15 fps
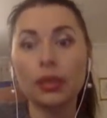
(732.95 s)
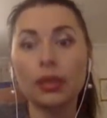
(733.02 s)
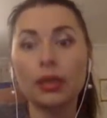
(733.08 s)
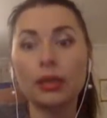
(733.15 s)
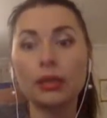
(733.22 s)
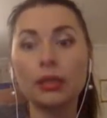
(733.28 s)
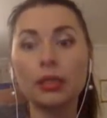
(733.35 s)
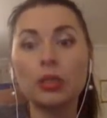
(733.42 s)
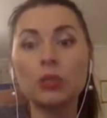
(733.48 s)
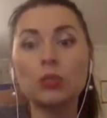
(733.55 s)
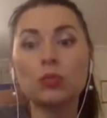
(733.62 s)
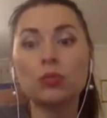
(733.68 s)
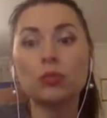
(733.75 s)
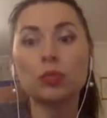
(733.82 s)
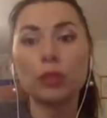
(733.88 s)
And it's
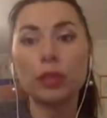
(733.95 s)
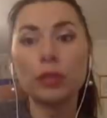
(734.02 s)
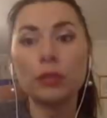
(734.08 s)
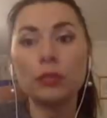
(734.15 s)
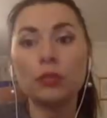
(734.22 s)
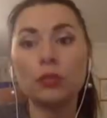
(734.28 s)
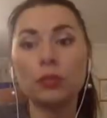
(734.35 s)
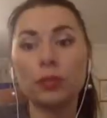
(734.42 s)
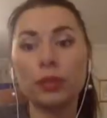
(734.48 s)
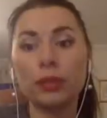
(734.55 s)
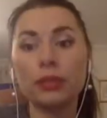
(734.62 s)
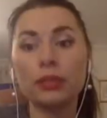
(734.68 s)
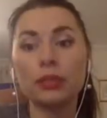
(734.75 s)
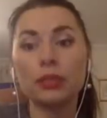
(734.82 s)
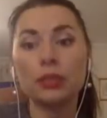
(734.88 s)
provocate me to make
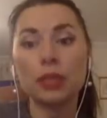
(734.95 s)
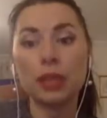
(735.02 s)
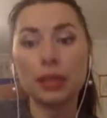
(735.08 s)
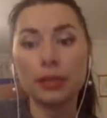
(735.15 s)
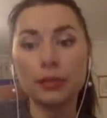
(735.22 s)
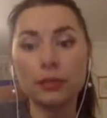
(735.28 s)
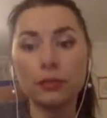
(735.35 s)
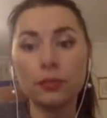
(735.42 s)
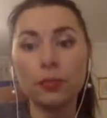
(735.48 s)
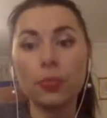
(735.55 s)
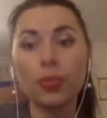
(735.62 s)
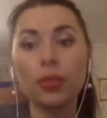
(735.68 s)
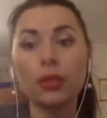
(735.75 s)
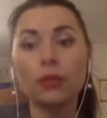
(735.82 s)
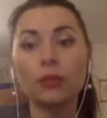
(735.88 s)
this live.
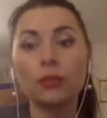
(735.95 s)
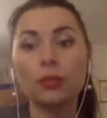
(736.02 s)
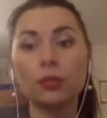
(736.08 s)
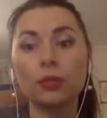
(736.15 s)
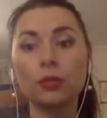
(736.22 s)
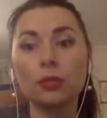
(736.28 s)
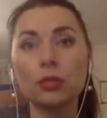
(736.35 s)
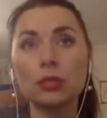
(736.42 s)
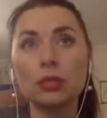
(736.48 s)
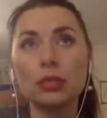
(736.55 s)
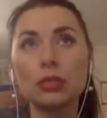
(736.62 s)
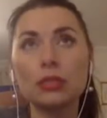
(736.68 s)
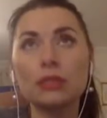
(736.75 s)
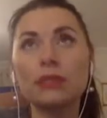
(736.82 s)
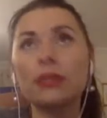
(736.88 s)
Because
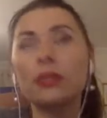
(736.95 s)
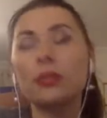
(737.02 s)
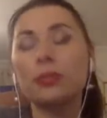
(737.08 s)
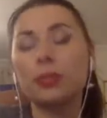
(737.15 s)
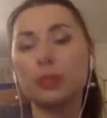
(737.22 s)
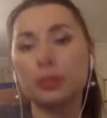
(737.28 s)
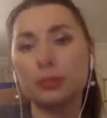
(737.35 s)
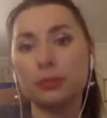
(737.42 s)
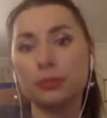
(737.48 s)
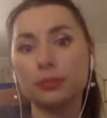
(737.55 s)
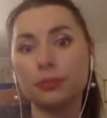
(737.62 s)
it's very pity.